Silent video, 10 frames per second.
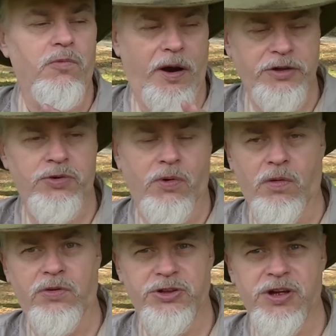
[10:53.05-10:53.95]
ranger
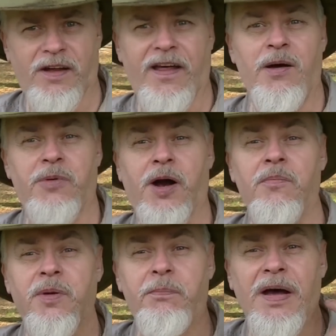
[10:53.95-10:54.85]
rolled just like that, and
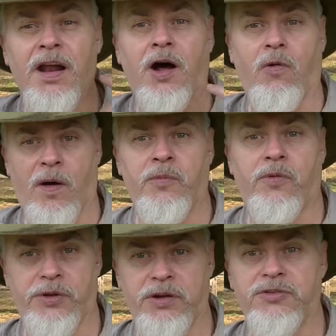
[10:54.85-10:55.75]
become the pillow I'm
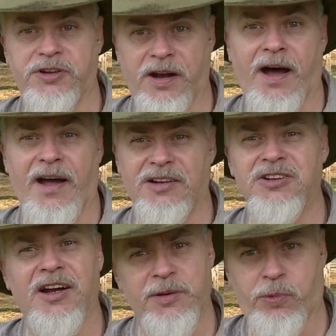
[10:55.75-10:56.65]
going to use tonight to
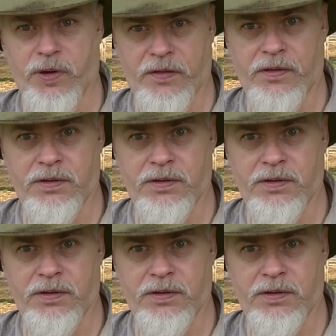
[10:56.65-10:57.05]
sleep with.